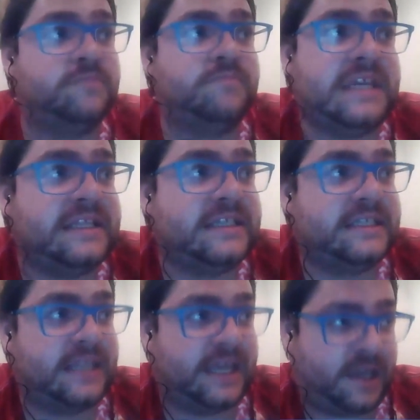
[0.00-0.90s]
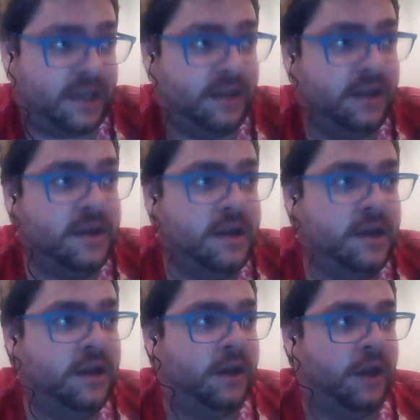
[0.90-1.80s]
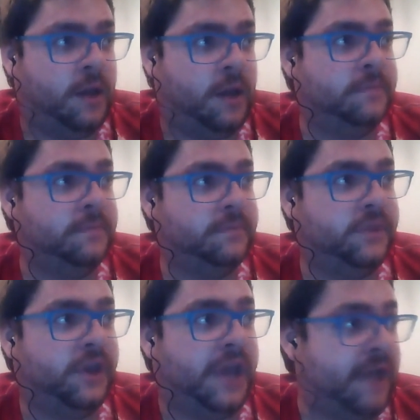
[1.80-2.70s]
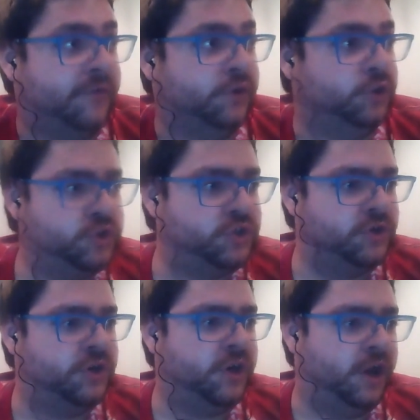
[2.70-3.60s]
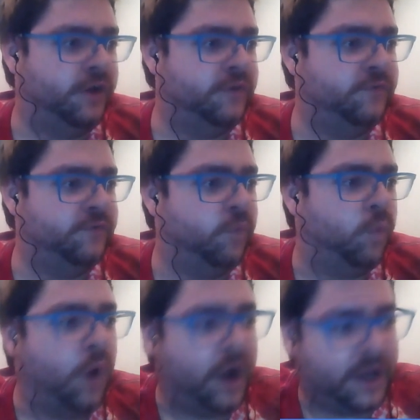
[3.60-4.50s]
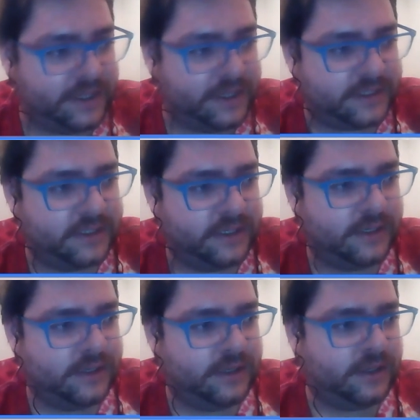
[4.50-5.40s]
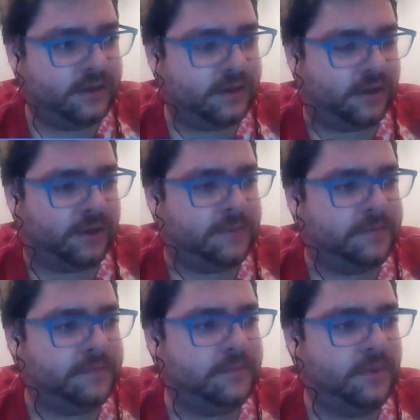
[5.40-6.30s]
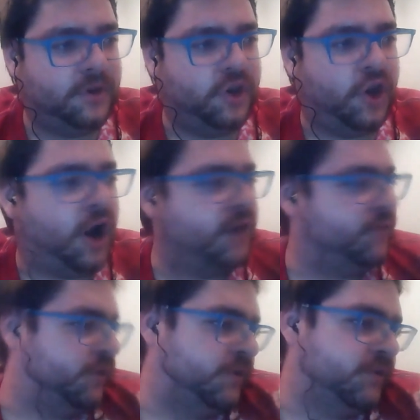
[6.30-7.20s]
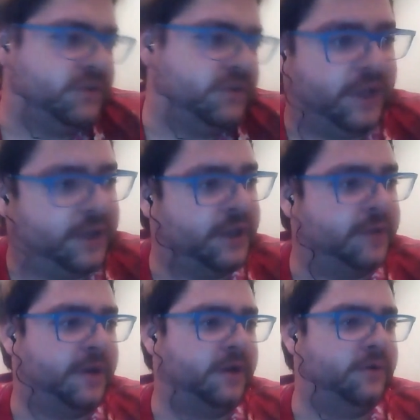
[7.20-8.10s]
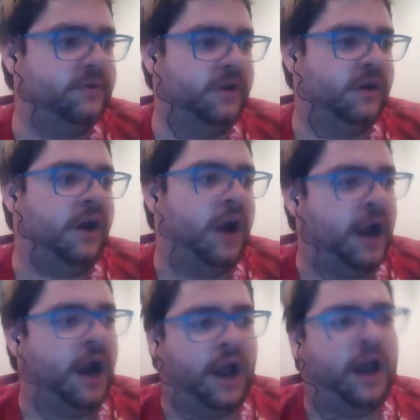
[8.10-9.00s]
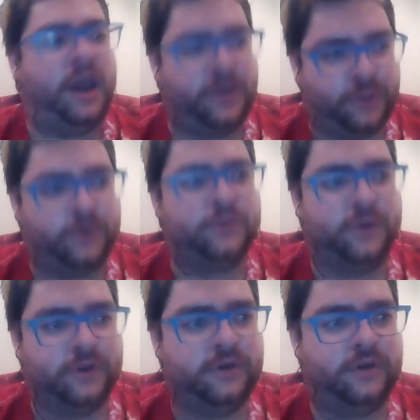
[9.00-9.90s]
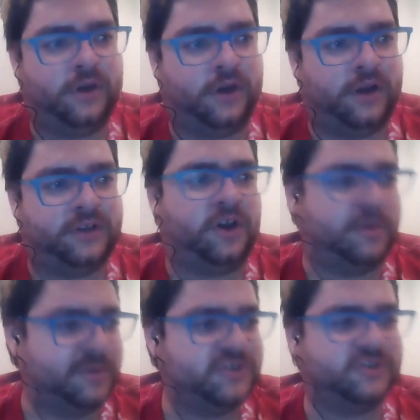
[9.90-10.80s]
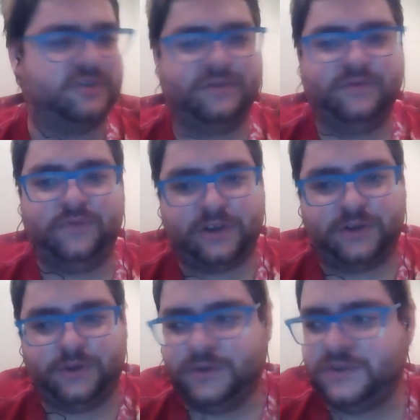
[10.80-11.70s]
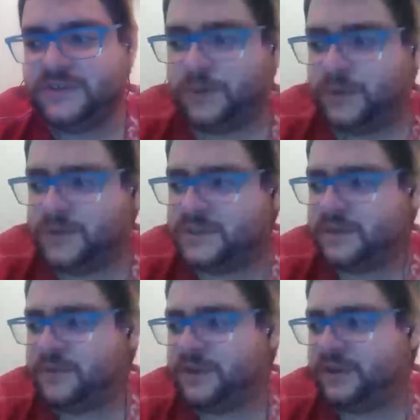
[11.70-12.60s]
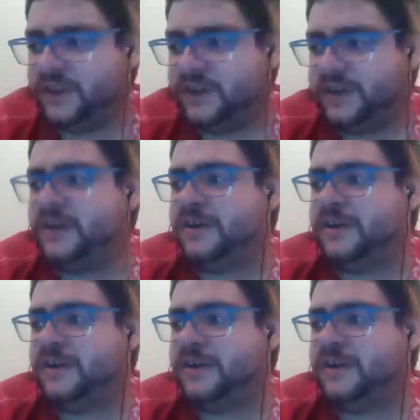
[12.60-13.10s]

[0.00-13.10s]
means that the evolution of what novel, so think about either the autonomous vehicles or something like